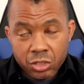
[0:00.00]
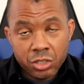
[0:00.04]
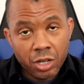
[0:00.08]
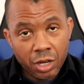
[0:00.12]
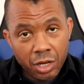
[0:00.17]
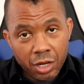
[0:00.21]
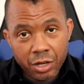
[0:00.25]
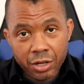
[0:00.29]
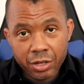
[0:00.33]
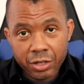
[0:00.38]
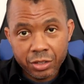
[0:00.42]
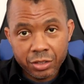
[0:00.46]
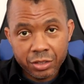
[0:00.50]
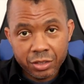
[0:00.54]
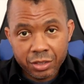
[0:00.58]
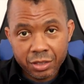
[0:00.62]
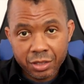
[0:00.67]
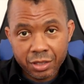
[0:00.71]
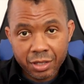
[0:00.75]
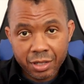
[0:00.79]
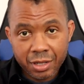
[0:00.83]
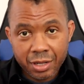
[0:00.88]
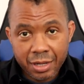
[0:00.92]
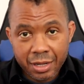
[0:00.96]
to learn.
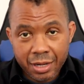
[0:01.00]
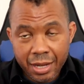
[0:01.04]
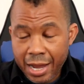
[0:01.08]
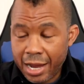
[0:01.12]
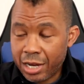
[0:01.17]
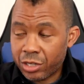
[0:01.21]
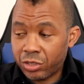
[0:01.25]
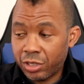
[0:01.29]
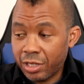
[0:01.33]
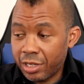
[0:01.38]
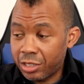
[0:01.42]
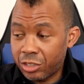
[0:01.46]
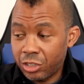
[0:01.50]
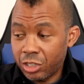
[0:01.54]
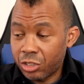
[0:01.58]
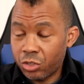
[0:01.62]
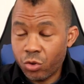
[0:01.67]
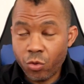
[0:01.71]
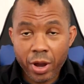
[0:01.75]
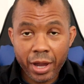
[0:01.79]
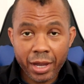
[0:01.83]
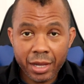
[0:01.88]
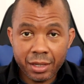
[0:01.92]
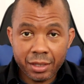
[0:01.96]
Actually, it's
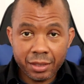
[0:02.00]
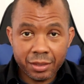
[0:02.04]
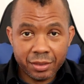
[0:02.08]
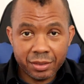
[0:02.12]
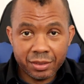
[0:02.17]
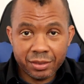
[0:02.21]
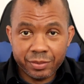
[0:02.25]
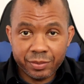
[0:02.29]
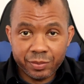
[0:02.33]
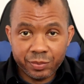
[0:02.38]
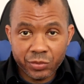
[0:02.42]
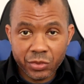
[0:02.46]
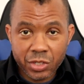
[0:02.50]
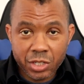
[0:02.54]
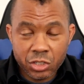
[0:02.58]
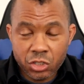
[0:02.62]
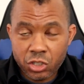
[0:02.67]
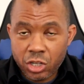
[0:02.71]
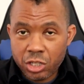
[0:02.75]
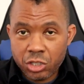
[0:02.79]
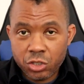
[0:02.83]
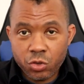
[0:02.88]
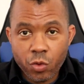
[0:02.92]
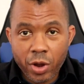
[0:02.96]
just great. It's
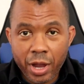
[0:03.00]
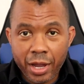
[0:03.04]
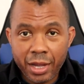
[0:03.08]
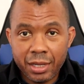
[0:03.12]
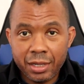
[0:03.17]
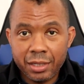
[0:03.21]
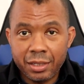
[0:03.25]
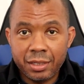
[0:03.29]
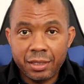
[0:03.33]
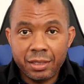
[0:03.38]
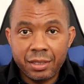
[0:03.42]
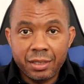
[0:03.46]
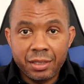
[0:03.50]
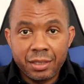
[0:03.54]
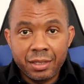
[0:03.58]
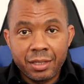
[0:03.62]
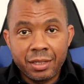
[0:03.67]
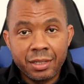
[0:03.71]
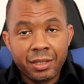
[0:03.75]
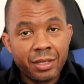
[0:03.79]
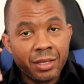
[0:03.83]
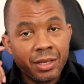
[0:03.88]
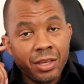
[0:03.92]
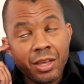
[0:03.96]
just great.
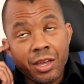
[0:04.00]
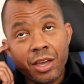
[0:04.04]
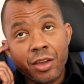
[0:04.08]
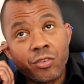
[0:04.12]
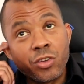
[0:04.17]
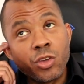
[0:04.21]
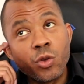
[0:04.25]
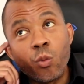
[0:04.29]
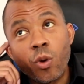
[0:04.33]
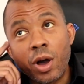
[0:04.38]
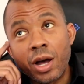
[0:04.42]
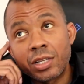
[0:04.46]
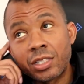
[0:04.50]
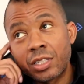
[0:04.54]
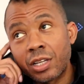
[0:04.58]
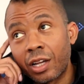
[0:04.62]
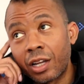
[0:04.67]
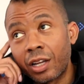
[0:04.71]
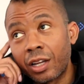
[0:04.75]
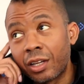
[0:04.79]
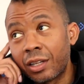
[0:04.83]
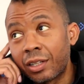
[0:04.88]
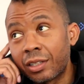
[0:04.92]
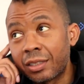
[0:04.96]
If you want
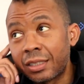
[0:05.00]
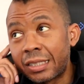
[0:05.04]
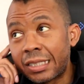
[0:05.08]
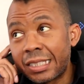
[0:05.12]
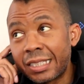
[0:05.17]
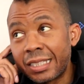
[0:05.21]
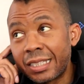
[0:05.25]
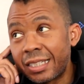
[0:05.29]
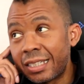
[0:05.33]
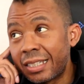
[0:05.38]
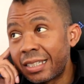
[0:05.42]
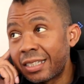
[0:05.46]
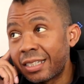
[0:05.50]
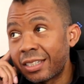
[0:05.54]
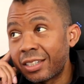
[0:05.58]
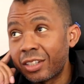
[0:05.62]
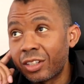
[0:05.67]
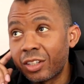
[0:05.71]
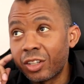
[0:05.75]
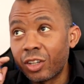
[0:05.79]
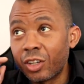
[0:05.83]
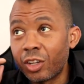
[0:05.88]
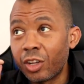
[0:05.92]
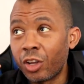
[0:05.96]
to
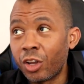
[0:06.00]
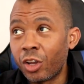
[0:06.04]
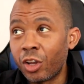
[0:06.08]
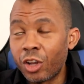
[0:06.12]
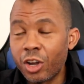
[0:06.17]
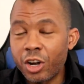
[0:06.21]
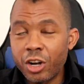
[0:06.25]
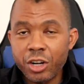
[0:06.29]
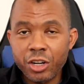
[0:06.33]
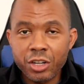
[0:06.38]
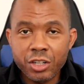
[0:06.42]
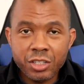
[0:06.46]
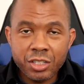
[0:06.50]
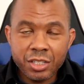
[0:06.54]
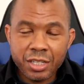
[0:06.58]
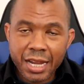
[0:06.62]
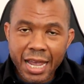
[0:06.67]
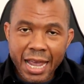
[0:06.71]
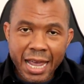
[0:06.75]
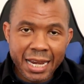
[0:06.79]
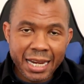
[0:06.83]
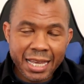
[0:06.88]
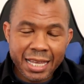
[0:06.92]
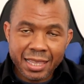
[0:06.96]

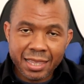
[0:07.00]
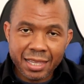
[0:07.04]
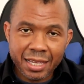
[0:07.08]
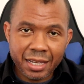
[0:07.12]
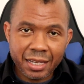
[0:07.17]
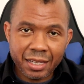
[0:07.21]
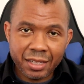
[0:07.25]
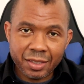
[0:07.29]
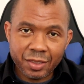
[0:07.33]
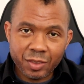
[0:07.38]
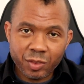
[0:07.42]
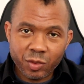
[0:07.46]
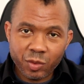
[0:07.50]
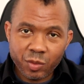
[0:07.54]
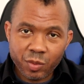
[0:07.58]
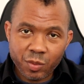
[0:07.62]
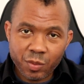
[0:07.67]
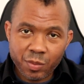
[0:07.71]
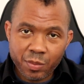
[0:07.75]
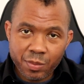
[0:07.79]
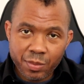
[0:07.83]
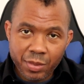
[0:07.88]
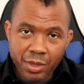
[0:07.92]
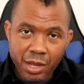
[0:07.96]
learn anything,
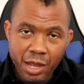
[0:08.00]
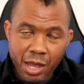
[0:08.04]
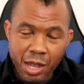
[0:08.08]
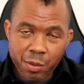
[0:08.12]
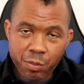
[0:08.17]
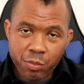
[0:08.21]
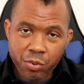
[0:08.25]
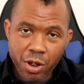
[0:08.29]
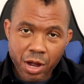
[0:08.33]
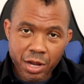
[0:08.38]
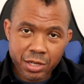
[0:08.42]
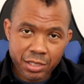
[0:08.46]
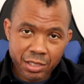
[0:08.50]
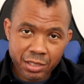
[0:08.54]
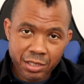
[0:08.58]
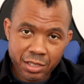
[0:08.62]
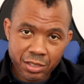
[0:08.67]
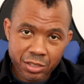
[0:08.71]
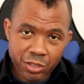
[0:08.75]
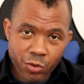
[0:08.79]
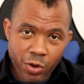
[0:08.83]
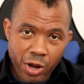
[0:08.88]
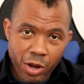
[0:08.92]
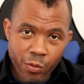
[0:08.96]
a project
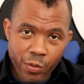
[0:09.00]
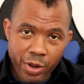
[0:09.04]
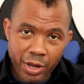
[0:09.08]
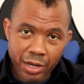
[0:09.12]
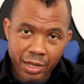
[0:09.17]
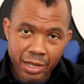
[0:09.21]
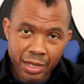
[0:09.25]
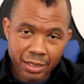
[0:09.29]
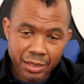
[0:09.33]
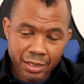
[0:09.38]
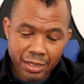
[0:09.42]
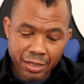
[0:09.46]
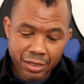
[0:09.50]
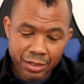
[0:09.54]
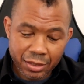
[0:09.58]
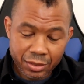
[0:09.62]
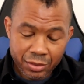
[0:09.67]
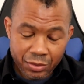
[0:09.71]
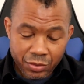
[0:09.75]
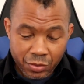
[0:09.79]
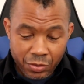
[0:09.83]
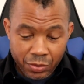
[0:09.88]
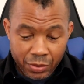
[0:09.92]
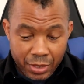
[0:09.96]
is a great way to get
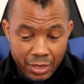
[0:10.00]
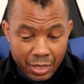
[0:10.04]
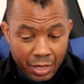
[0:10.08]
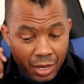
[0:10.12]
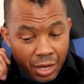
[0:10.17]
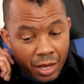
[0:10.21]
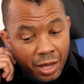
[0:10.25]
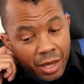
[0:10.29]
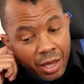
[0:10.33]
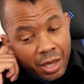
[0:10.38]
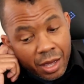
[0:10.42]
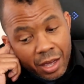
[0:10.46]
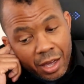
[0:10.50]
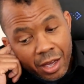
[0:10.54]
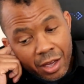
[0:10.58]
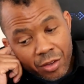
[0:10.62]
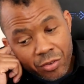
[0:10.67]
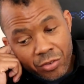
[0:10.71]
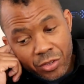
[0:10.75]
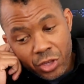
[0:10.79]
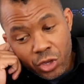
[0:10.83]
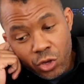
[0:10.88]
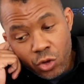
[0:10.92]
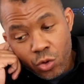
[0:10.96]
there.
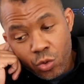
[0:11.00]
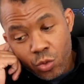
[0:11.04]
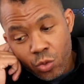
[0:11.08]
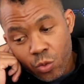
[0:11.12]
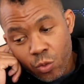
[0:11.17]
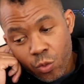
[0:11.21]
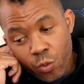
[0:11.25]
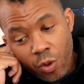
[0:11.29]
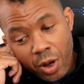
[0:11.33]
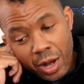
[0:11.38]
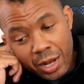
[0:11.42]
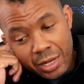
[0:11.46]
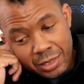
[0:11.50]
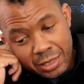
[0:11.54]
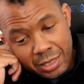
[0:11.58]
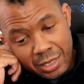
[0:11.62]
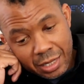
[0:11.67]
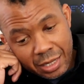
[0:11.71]
If you want